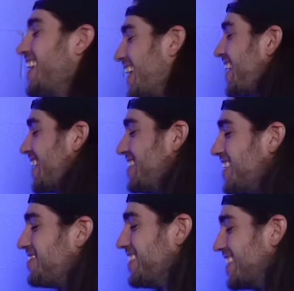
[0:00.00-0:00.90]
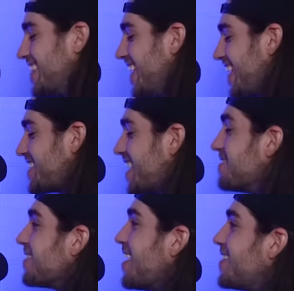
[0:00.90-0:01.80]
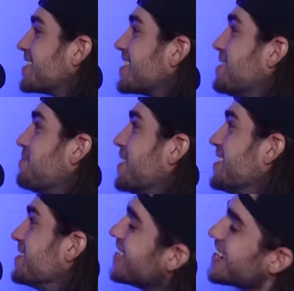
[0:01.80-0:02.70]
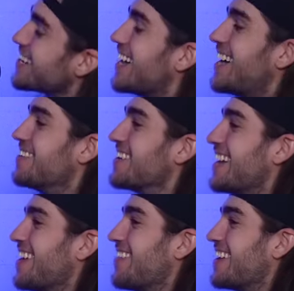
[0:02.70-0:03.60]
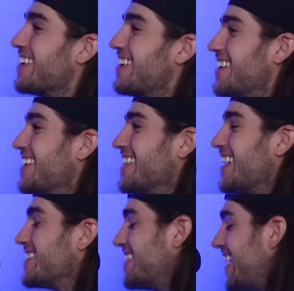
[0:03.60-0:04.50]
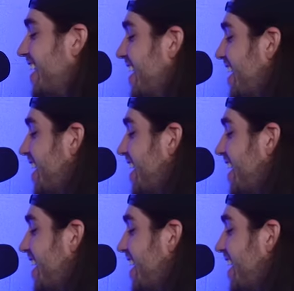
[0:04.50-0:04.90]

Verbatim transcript: yeah, you definitely did that because I remember I wanted to keep it and you were like, nah, we can't have that at all. That has to die.